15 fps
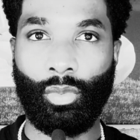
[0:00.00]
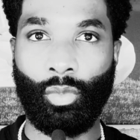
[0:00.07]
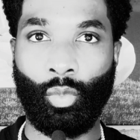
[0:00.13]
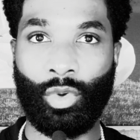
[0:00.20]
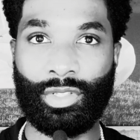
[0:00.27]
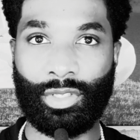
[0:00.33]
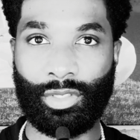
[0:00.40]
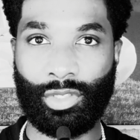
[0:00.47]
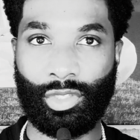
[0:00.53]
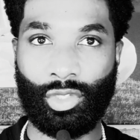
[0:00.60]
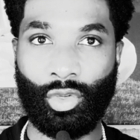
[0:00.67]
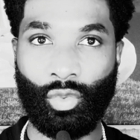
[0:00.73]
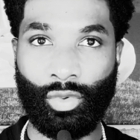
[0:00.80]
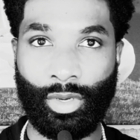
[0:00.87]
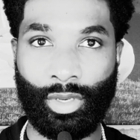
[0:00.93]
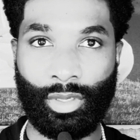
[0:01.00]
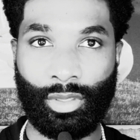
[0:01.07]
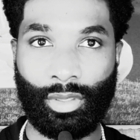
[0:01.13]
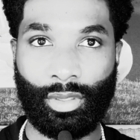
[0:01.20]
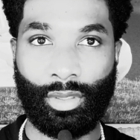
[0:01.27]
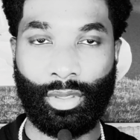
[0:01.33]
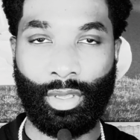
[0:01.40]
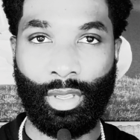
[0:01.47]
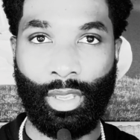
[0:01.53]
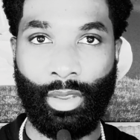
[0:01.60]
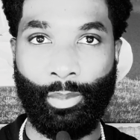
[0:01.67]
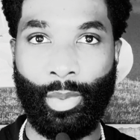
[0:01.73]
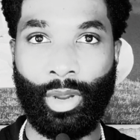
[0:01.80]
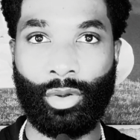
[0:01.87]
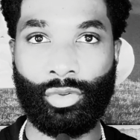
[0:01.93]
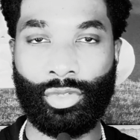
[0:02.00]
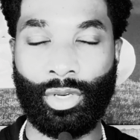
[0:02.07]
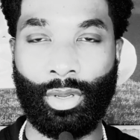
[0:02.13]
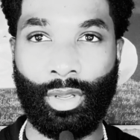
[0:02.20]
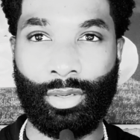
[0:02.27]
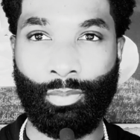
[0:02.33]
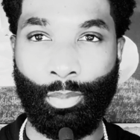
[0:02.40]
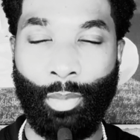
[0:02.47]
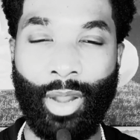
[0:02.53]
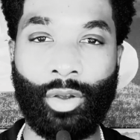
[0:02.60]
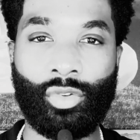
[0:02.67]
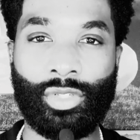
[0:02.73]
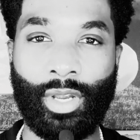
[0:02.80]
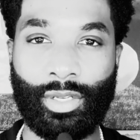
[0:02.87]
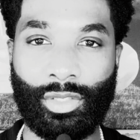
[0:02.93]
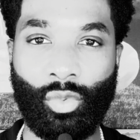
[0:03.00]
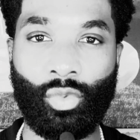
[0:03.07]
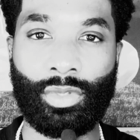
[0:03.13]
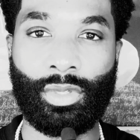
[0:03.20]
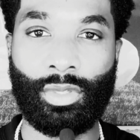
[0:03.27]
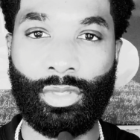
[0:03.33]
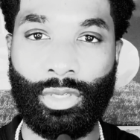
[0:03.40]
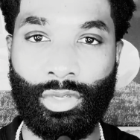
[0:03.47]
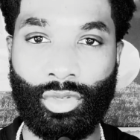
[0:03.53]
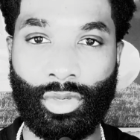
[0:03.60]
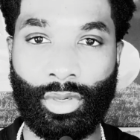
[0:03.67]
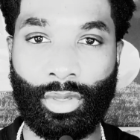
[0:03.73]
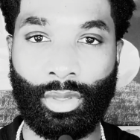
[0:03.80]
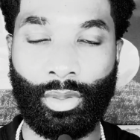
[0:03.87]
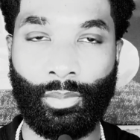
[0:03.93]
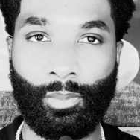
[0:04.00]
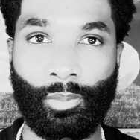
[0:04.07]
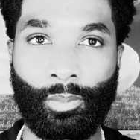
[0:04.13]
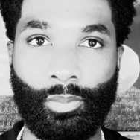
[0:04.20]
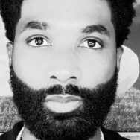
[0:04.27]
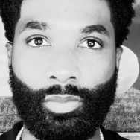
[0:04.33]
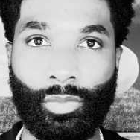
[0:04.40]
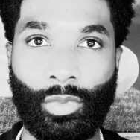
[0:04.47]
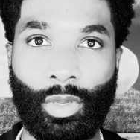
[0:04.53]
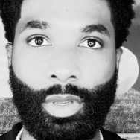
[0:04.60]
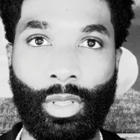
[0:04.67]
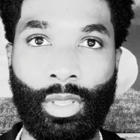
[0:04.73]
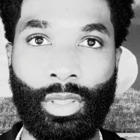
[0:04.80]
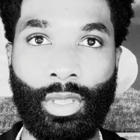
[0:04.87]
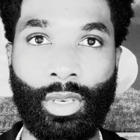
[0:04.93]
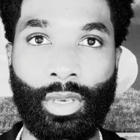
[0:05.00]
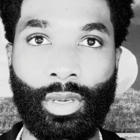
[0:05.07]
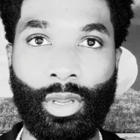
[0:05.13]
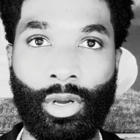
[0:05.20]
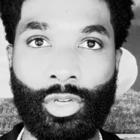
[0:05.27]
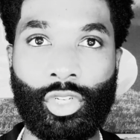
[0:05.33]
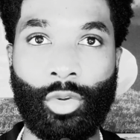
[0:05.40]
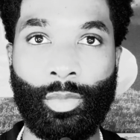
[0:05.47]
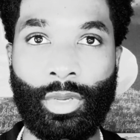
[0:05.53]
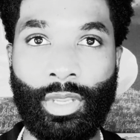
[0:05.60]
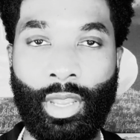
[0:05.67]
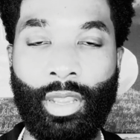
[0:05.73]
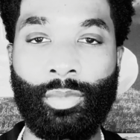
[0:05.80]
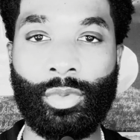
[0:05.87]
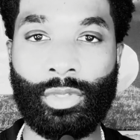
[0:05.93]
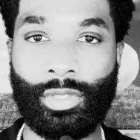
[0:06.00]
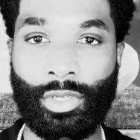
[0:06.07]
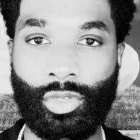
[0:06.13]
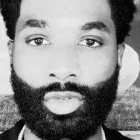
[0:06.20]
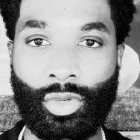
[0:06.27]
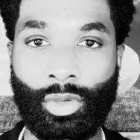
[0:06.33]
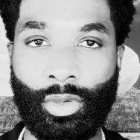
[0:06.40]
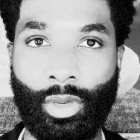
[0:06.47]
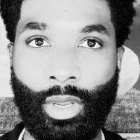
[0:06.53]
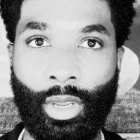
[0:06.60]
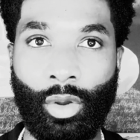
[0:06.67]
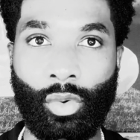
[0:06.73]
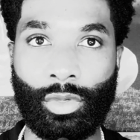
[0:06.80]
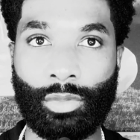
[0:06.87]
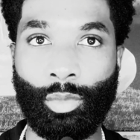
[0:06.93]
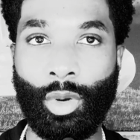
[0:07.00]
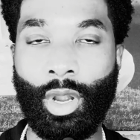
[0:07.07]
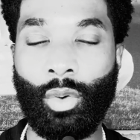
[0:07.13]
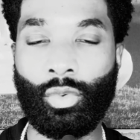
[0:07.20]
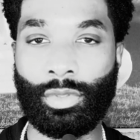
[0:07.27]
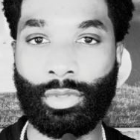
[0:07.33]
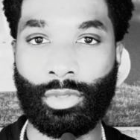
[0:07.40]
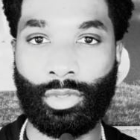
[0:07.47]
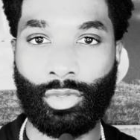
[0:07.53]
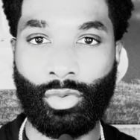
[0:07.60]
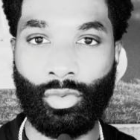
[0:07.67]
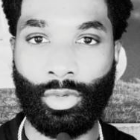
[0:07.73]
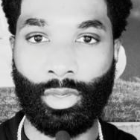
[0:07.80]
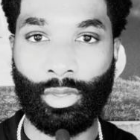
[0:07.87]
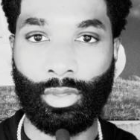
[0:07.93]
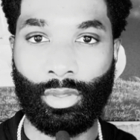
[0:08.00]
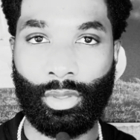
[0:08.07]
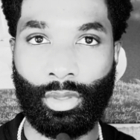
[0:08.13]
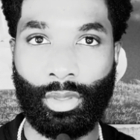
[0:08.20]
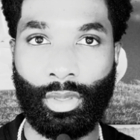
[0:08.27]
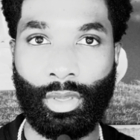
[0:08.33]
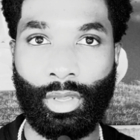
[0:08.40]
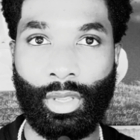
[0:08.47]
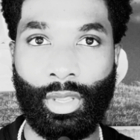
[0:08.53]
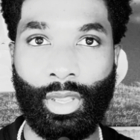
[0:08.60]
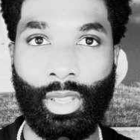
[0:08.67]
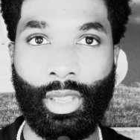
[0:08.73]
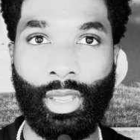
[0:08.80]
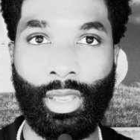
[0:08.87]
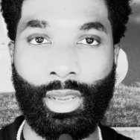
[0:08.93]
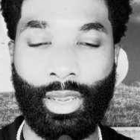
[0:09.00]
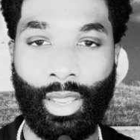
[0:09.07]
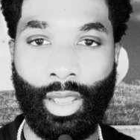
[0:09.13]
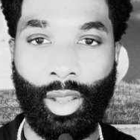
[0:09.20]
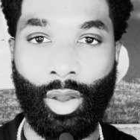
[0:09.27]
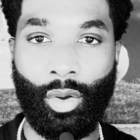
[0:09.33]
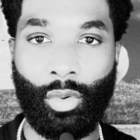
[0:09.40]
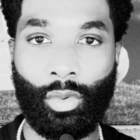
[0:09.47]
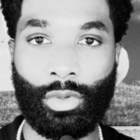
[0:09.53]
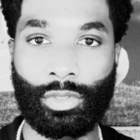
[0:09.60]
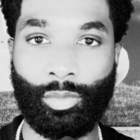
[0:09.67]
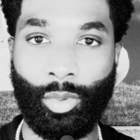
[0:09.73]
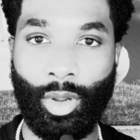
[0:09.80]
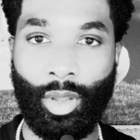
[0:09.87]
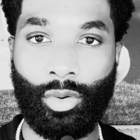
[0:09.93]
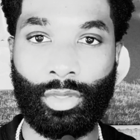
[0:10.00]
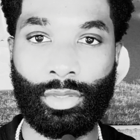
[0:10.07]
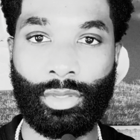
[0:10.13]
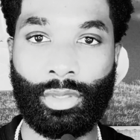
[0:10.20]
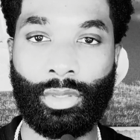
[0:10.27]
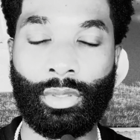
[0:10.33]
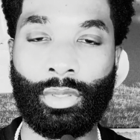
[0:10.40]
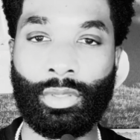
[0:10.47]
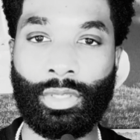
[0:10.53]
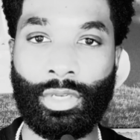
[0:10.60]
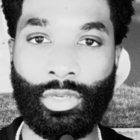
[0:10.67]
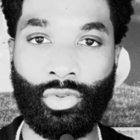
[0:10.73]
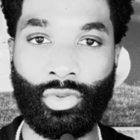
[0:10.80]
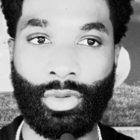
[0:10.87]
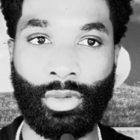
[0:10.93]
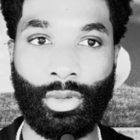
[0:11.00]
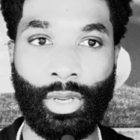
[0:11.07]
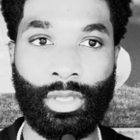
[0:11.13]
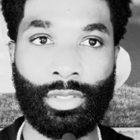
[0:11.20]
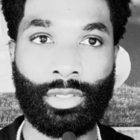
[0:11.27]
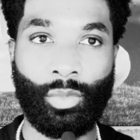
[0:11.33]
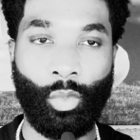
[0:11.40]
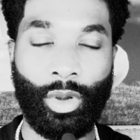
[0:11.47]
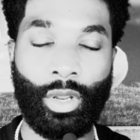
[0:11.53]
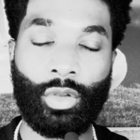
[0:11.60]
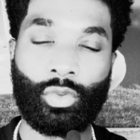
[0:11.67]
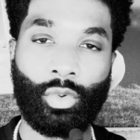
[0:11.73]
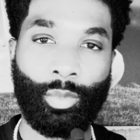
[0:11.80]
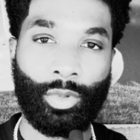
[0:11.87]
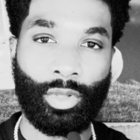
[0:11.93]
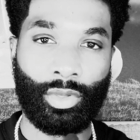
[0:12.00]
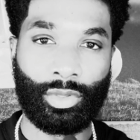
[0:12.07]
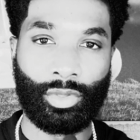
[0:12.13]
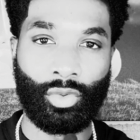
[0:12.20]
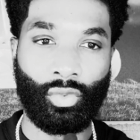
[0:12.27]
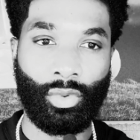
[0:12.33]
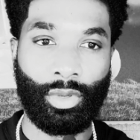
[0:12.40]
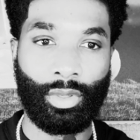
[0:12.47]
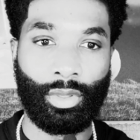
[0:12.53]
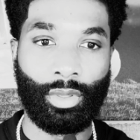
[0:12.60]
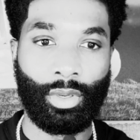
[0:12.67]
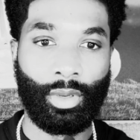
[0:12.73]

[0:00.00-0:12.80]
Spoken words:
was a student and Michael Jackson was the teacher. And then Usher became the teacher and Chris Brown was the student. And now Chris Brown is the teacher and someone else will be the student.